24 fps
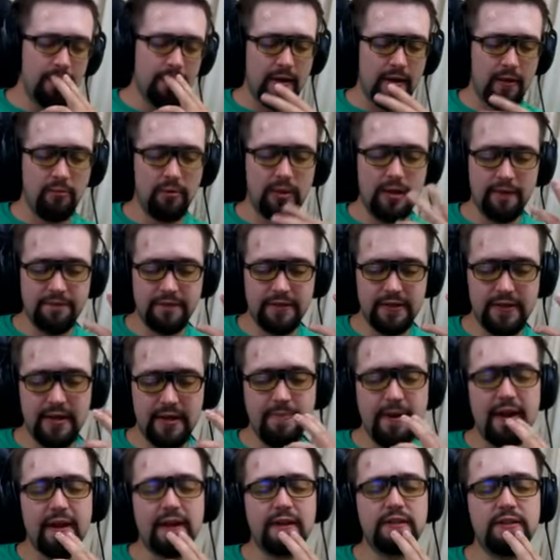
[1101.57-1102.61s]
I would love to get
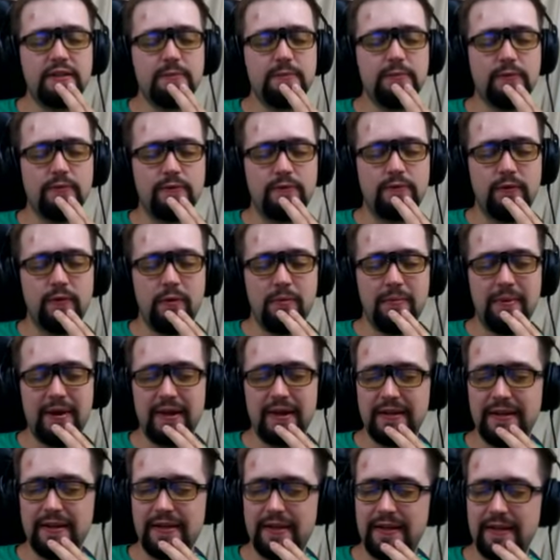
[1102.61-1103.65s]
back into
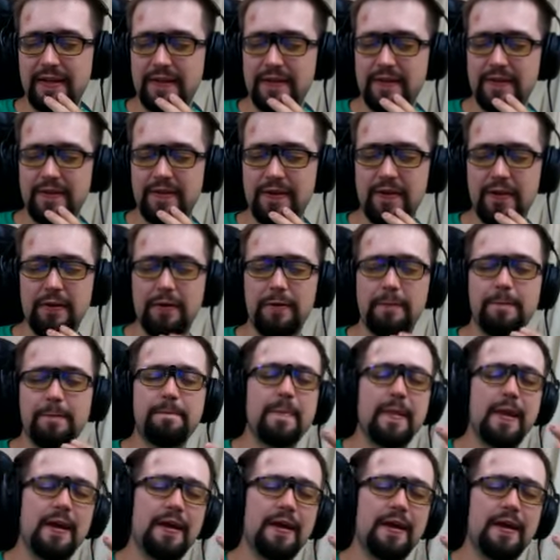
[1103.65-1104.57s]
performing, though.